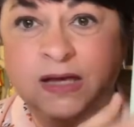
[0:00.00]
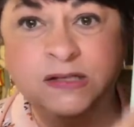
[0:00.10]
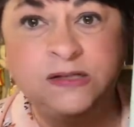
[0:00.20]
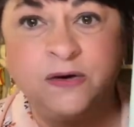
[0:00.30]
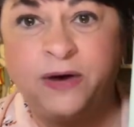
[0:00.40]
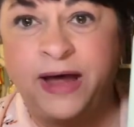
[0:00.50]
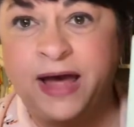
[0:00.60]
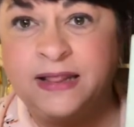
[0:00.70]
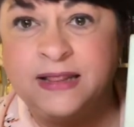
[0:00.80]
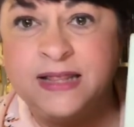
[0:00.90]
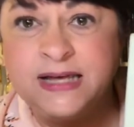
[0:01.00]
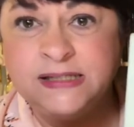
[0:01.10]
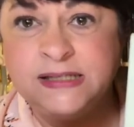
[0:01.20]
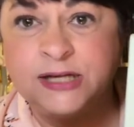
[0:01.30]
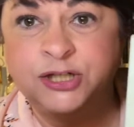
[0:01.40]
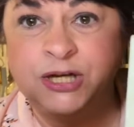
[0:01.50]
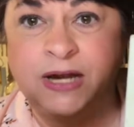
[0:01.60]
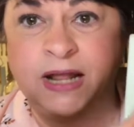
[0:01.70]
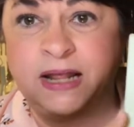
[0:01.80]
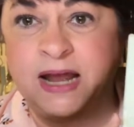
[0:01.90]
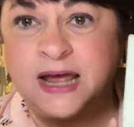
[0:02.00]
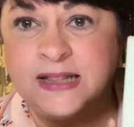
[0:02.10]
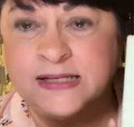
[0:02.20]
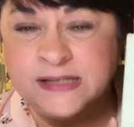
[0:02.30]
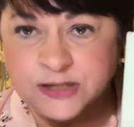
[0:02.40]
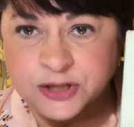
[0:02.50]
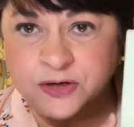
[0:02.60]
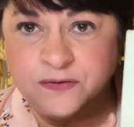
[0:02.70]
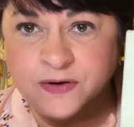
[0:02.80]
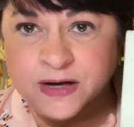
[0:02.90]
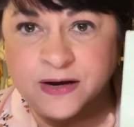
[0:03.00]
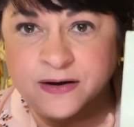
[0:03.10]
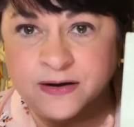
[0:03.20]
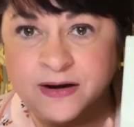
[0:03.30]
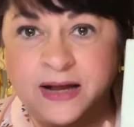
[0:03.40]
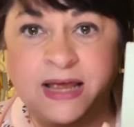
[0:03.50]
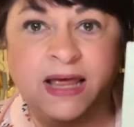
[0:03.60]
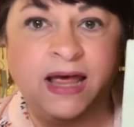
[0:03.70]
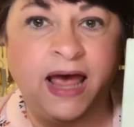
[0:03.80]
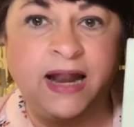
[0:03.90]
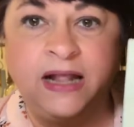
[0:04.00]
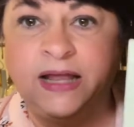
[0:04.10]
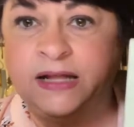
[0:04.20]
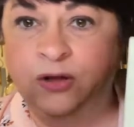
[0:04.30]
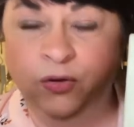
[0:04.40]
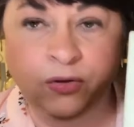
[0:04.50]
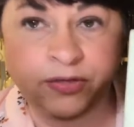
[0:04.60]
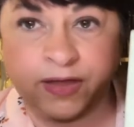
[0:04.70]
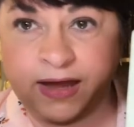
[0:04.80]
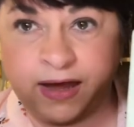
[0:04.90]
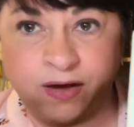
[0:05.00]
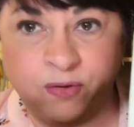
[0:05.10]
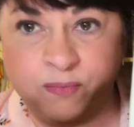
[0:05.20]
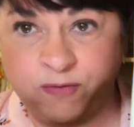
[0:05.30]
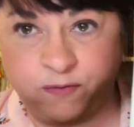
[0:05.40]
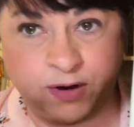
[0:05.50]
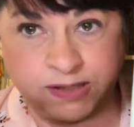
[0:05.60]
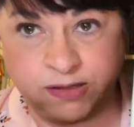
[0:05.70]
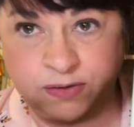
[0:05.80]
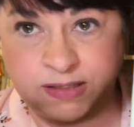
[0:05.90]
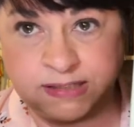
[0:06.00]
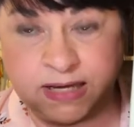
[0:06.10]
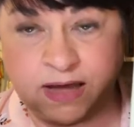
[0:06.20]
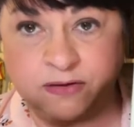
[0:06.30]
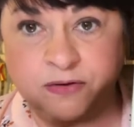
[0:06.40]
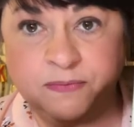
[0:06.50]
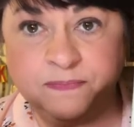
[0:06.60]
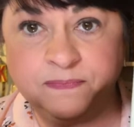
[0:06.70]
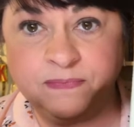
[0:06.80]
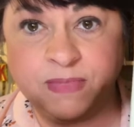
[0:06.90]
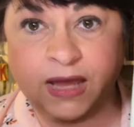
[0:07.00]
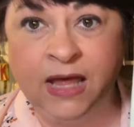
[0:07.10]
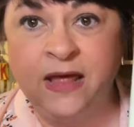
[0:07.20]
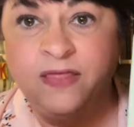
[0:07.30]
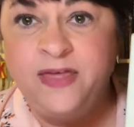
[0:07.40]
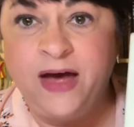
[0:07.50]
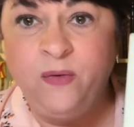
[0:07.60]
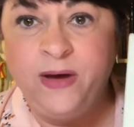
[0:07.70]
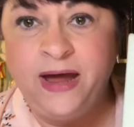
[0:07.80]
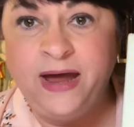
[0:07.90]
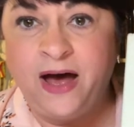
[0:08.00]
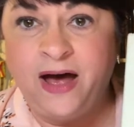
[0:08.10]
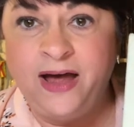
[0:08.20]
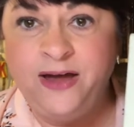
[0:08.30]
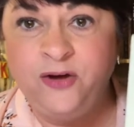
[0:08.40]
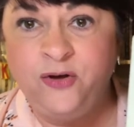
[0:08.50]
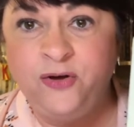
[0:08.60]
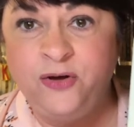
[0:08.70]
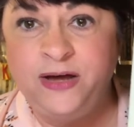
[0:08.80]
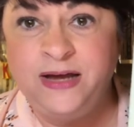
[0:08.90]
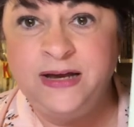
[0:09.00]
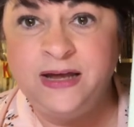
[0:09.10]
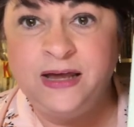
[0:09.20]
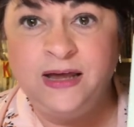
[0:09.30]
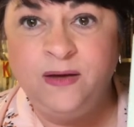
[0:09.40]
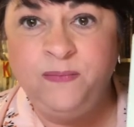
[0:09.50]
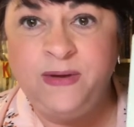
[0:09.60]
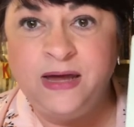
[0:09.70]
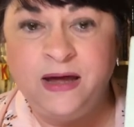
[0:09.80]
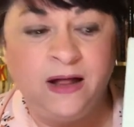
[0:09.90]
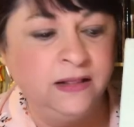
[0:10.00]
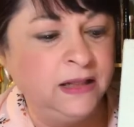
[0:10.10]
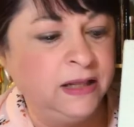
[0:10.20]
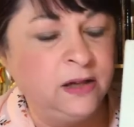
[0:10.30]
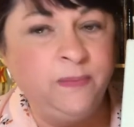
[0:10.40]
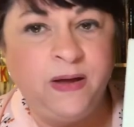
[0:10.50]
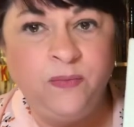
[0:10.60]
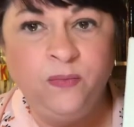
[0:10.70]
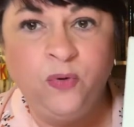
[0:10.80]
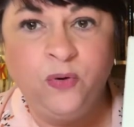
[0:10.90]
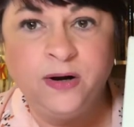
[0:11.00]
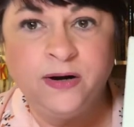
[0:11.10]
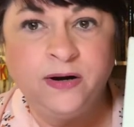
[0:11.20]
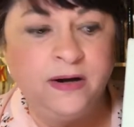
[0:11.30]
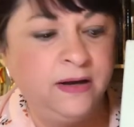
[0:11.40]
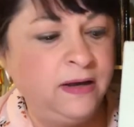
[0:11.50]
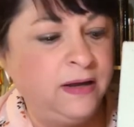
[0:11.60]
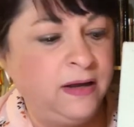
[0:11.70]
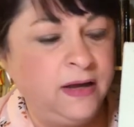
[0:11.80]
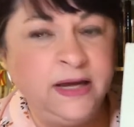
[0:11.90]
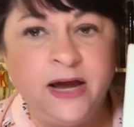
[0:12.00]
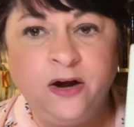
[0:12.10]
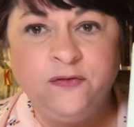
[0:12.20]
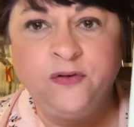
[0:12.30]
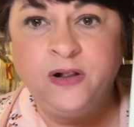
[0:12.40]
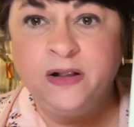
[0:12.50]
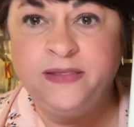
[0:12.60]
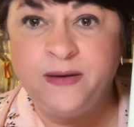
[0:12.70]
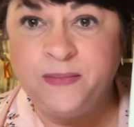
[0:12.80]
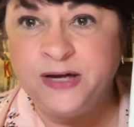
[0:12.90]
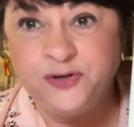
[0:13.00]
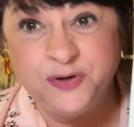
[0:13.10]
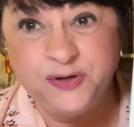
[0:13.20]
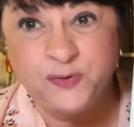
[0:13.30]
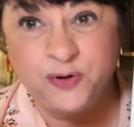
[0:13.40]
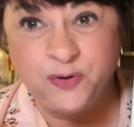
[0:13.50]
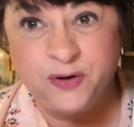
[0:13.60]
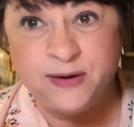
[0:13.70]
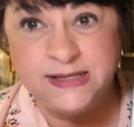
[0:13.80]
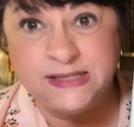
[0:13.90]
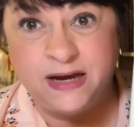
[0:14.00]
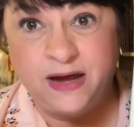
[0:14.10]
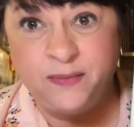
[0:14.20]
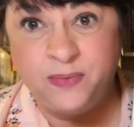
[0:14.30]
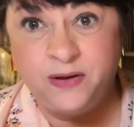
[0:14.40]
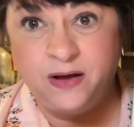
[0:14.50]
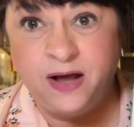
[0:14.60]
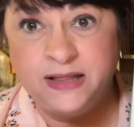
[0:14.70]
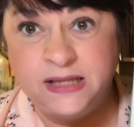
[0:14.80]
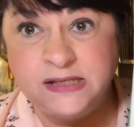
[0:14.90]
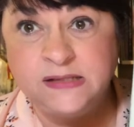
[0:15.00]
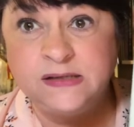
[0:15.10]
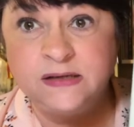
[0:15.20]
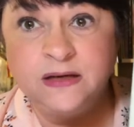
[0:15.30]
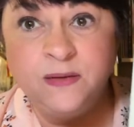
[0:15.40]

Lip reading: So I had this section, and then I had the section over here, and I laid the whole thing out before I sewed it together. That way I could be a little bit more careful that my trees were going right side up on these